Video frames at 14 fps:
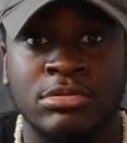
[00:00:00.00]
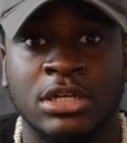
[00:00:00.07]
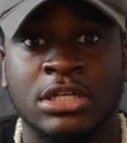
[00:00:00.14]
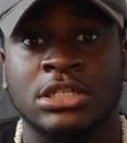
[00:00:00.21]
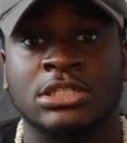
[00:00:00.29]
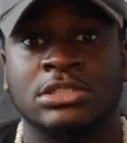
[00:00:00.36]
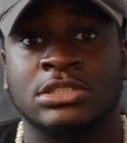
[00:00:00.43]

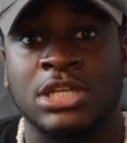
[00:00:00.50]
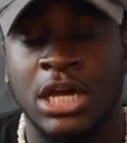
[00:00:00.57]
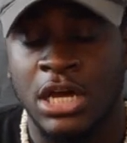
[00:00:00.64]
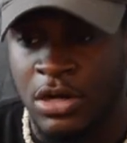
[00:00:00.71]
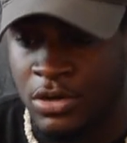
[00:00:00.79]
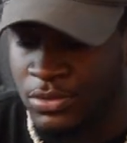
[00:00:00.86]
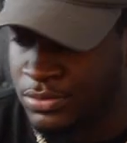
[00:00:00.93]
break it
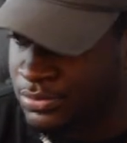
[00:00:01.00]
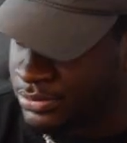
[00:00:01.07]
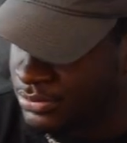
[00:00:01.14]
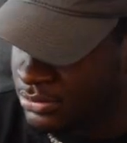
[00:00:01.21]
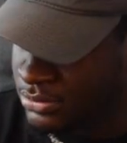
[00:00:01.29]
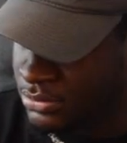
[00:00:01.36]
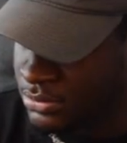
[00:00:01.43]
down.
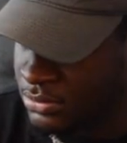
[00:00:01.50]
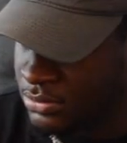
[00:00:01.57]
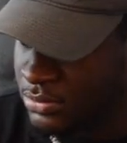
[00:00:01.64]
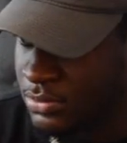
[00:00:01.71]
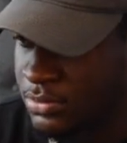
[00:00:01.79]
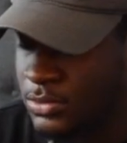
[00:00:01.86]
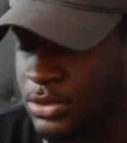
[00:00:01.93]

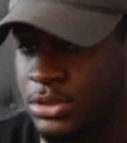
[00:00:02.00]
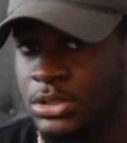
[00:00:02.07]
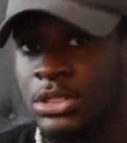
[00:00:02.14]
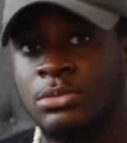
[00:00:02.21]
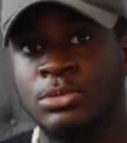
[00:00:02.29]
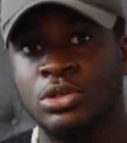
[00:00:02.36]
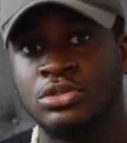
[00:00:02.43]

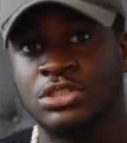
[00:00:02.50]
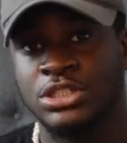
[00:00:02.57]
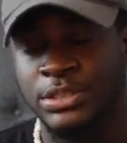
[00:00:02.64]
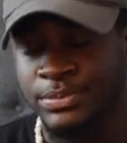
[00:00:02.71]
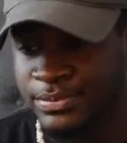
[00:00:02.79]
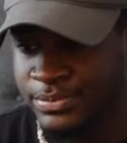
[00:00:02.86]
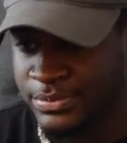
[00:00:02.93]
Lil Mosey,